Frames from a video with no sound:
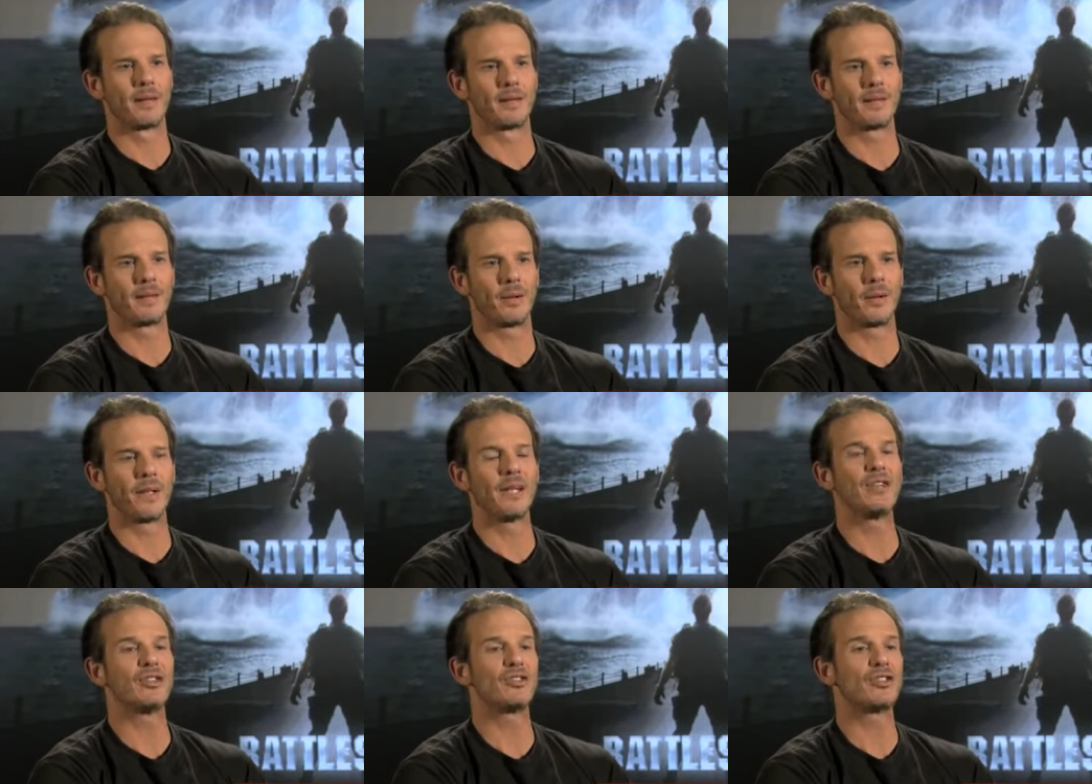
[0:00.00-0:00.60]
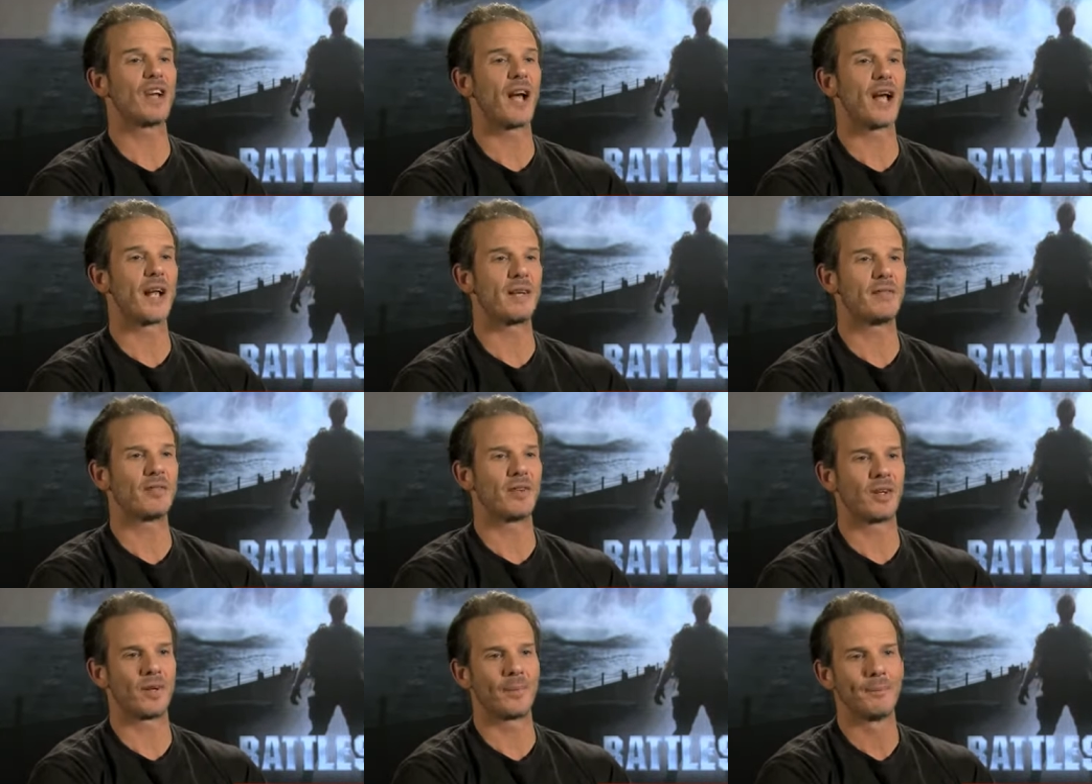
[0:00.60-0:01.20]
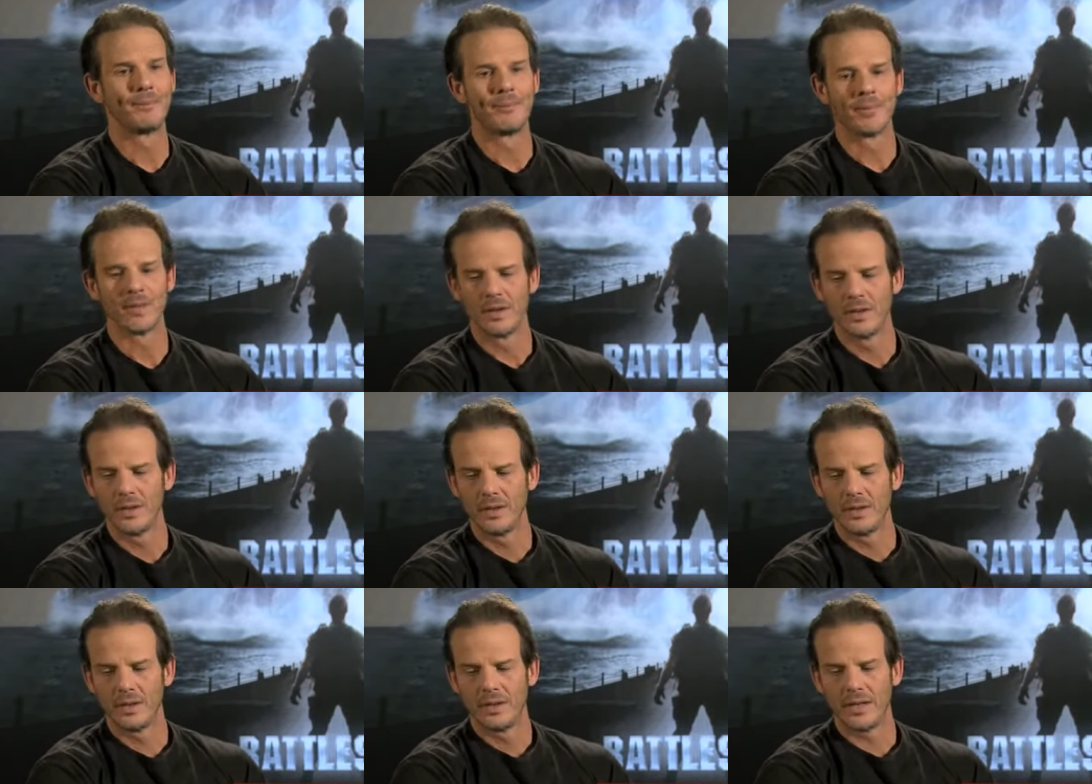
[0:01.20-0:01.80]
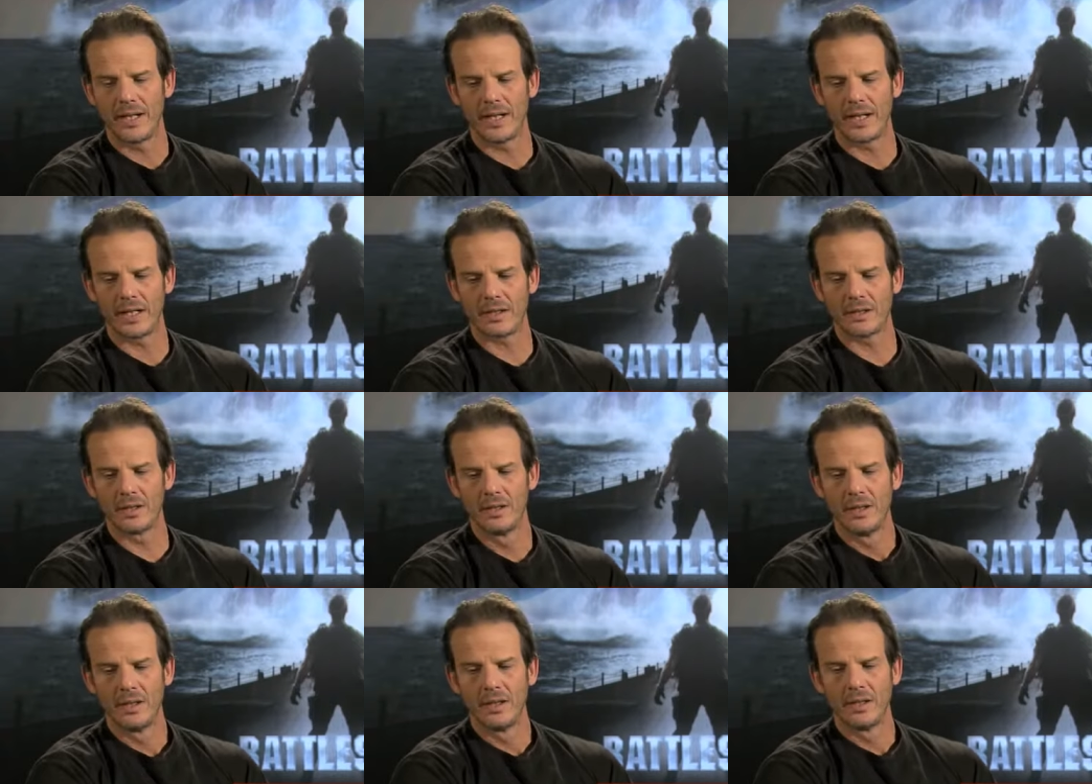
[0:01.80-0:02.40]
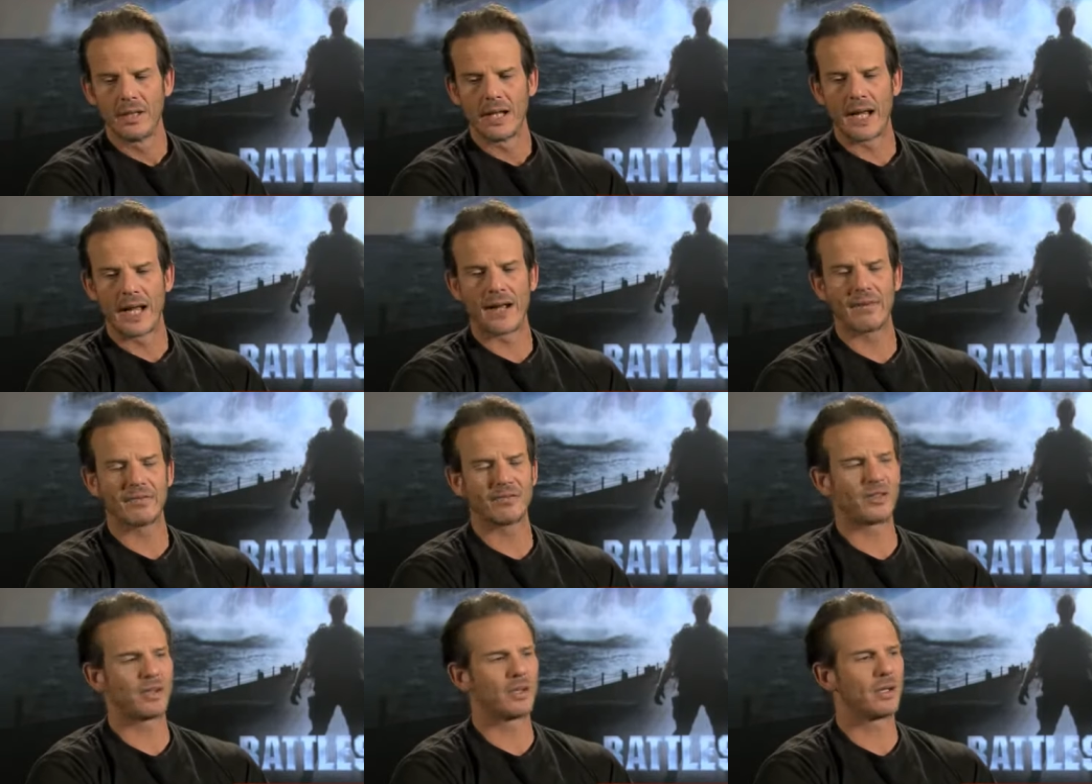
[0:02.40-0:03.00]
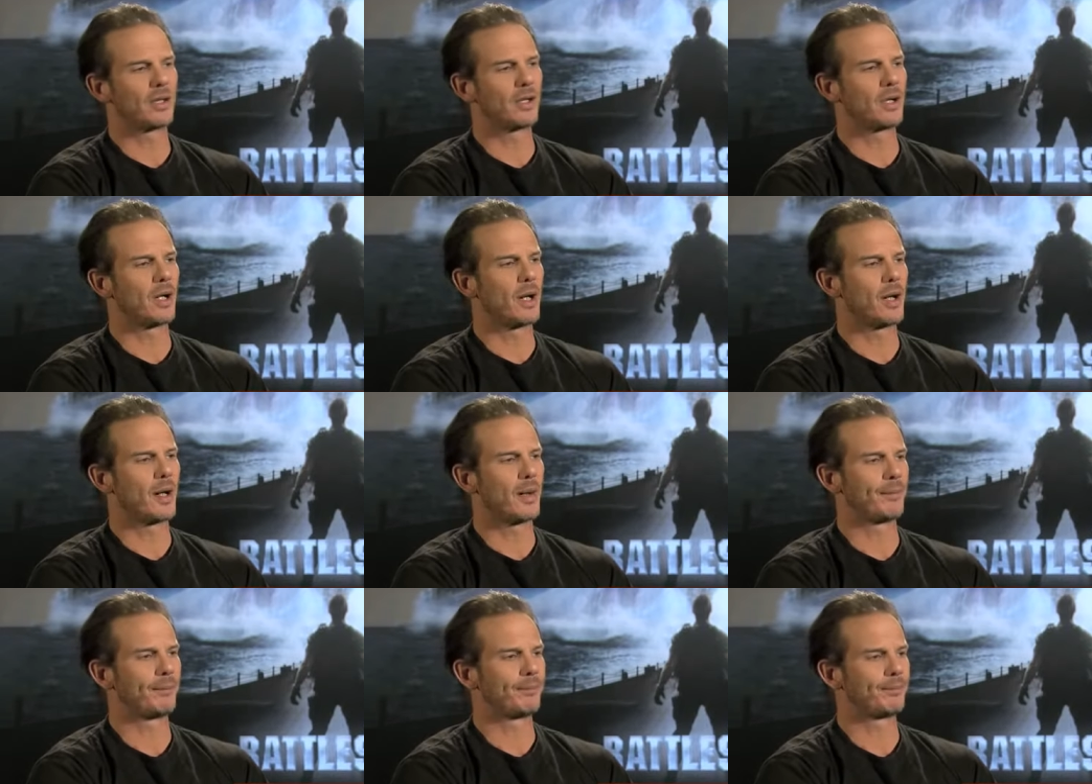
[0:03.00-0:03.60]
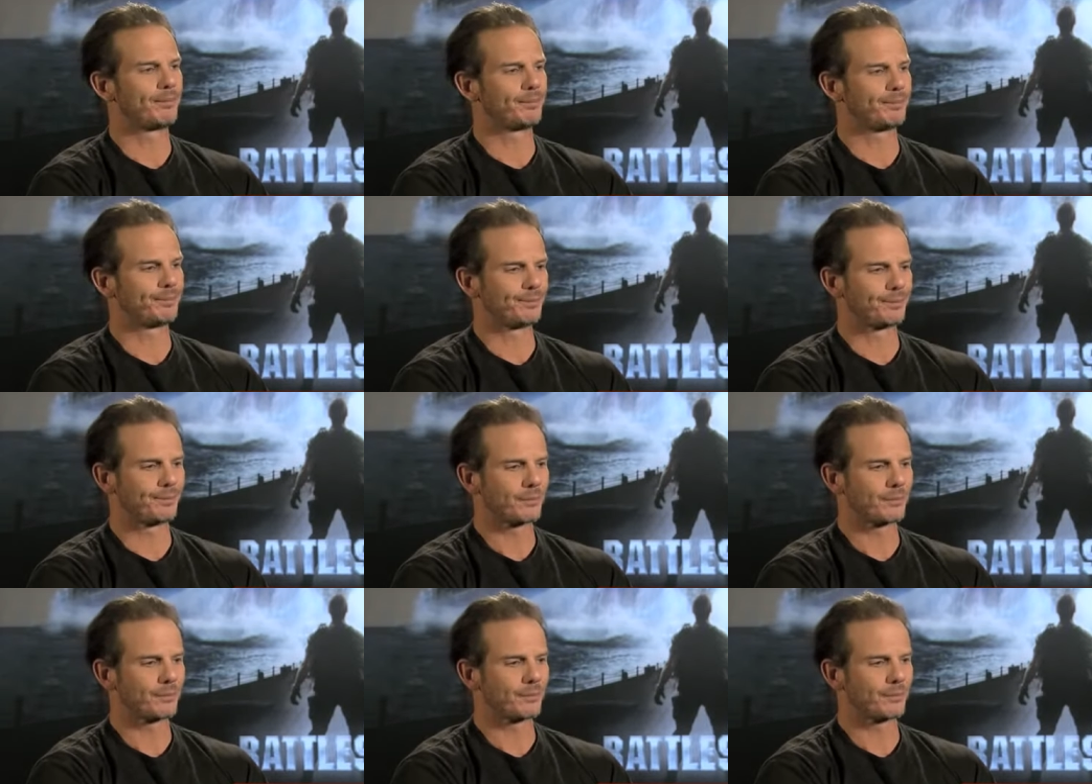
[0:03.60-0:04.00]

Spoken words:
you know, inside of her. And after